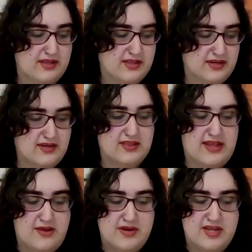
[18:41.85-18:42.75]
that
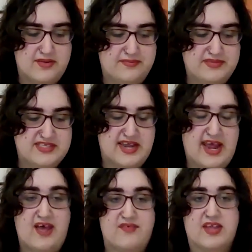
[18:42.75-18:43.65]
allowed him to
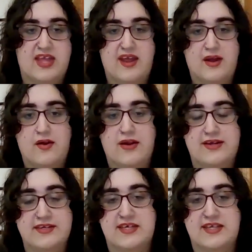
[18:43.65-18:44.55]
have care
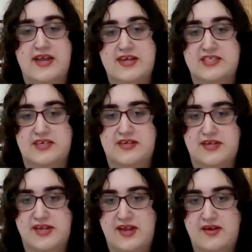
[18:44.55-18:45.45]
and connection
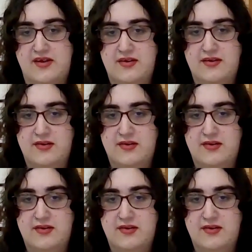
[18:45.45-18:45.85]
again.